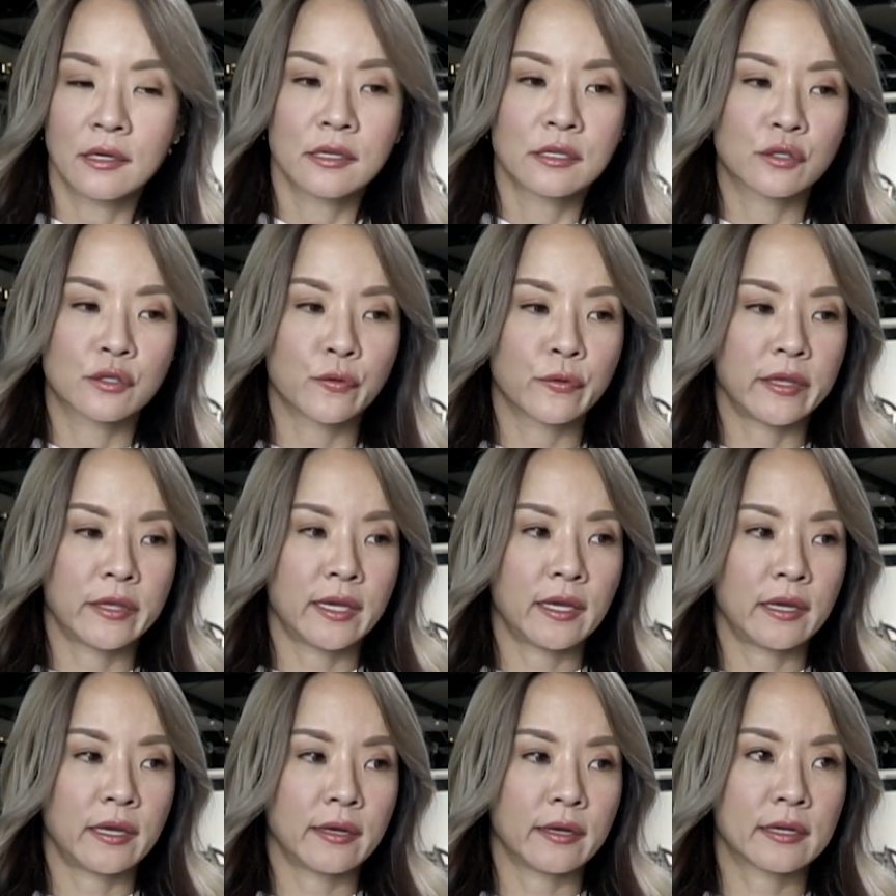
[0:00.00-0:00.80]
So
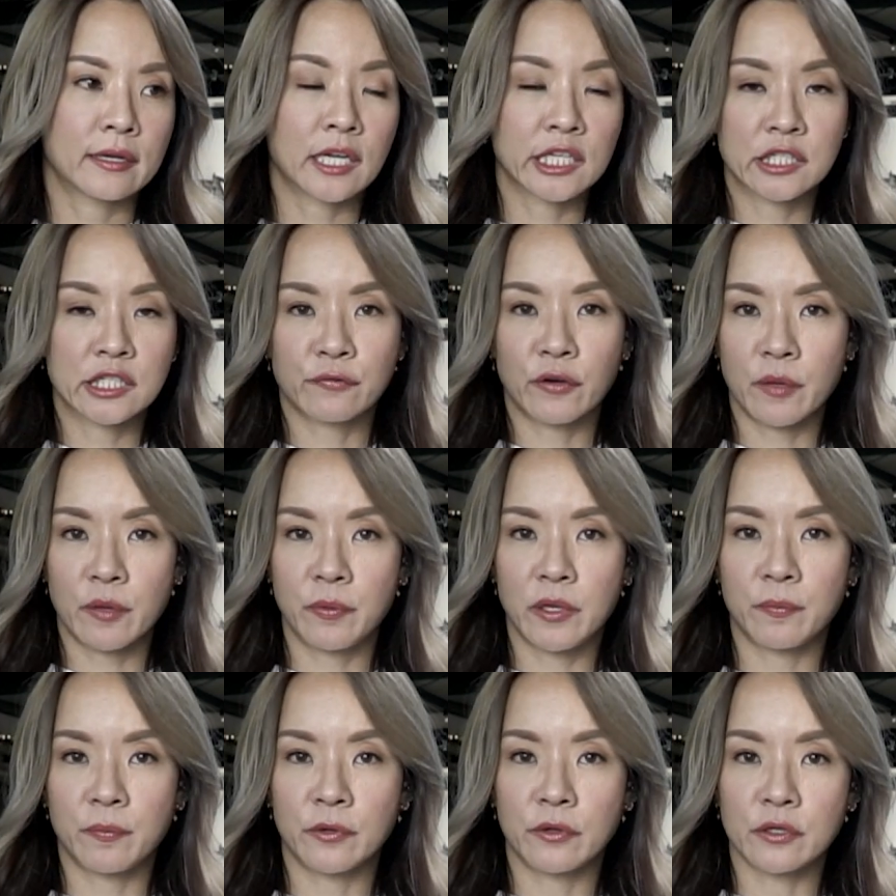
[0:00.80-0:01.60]
they classify
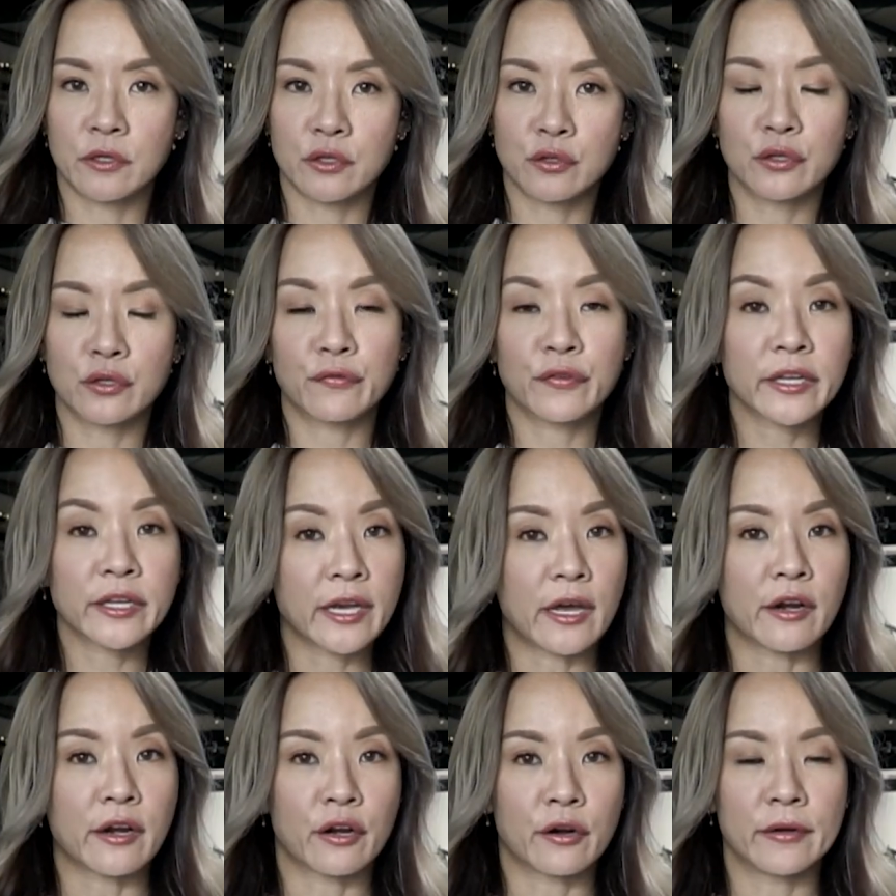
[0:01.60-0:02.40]
people into different
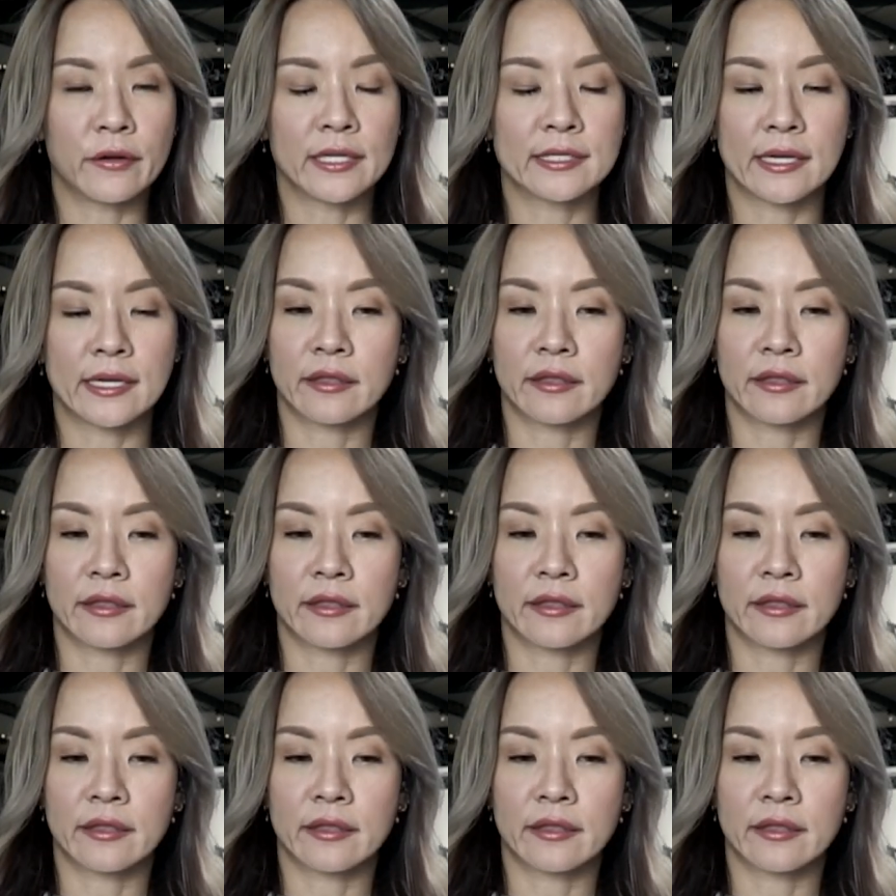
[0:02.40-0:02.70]
categories.